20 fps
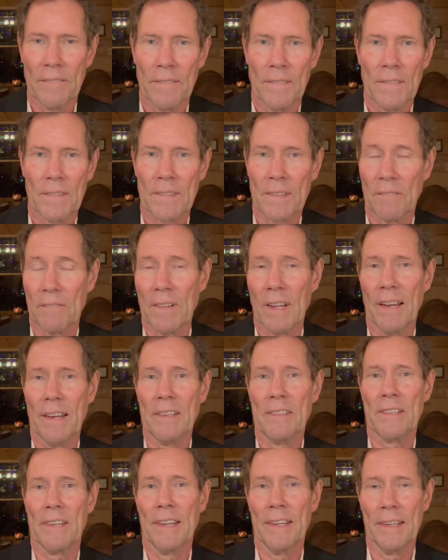supply
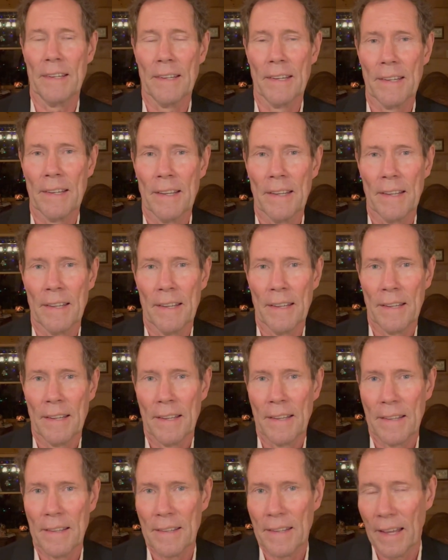chain.
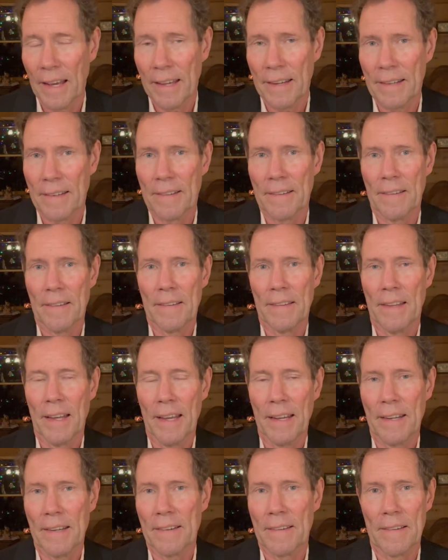That
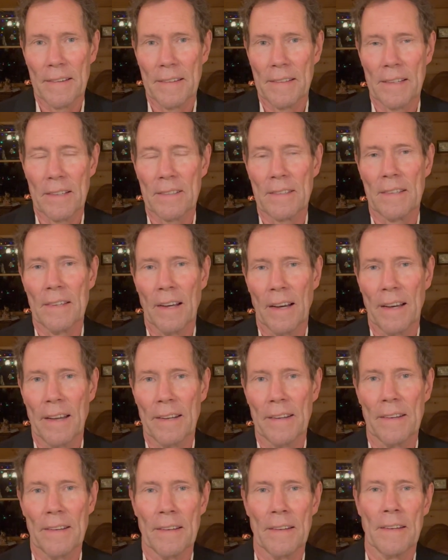does not
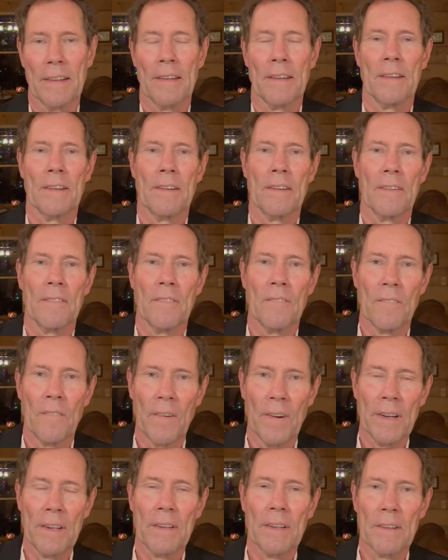
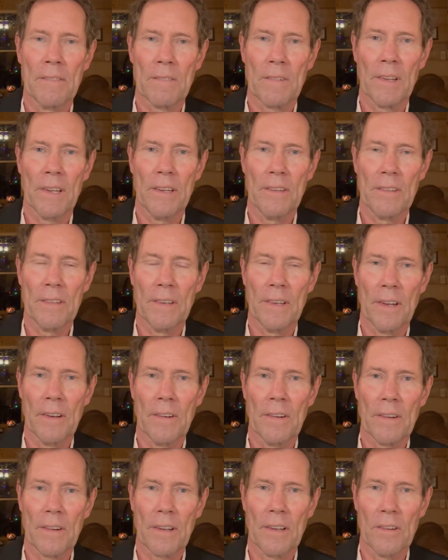bring inflation
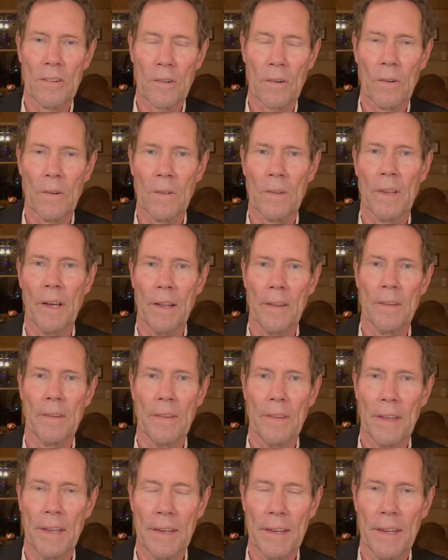under control, other
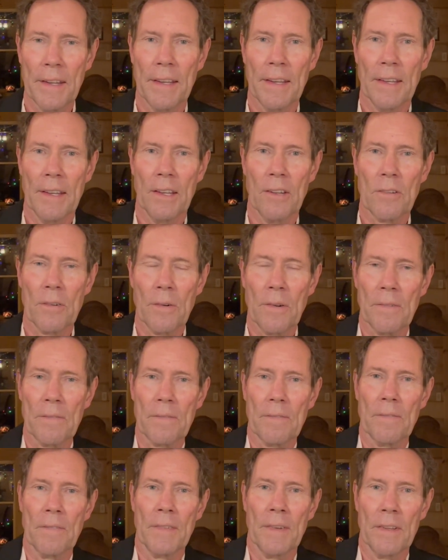than it's
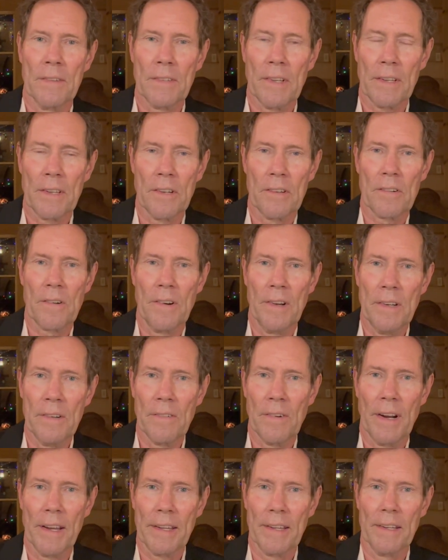like a train
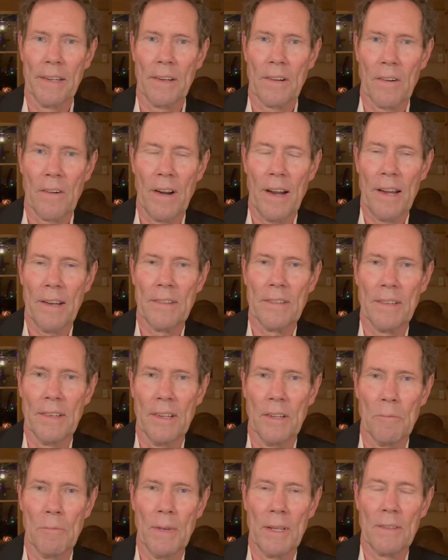wreck.
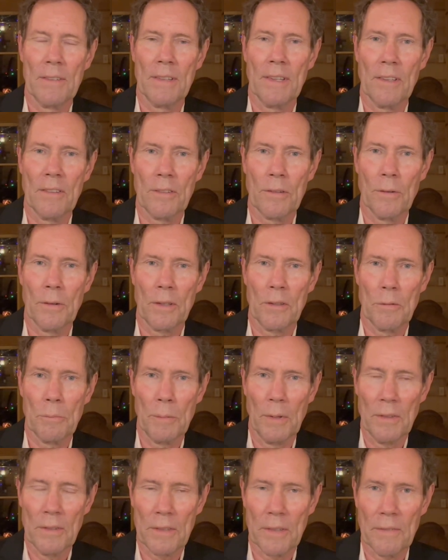It makes things so
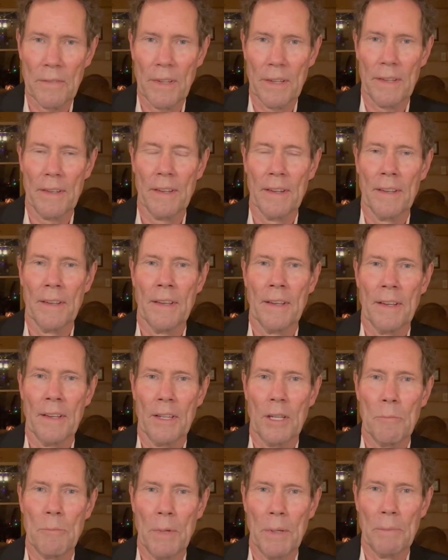expensive
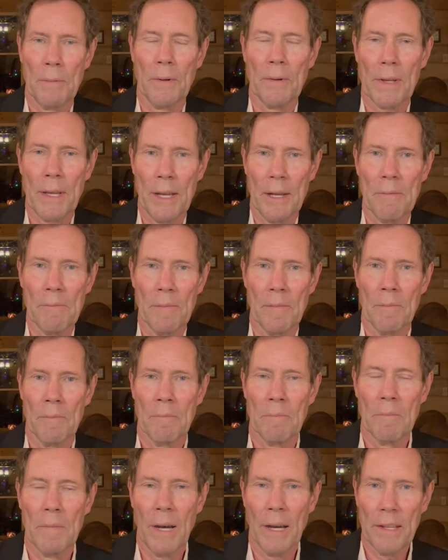that people can't
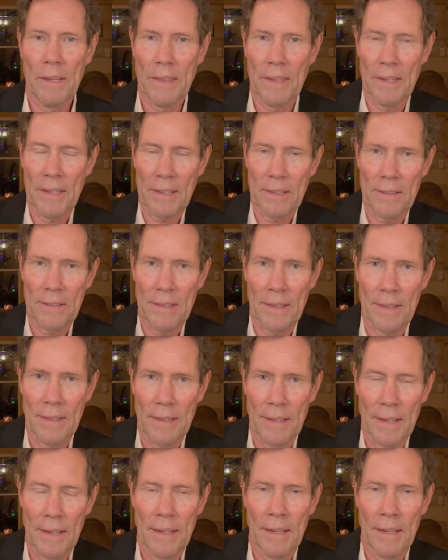buy things, and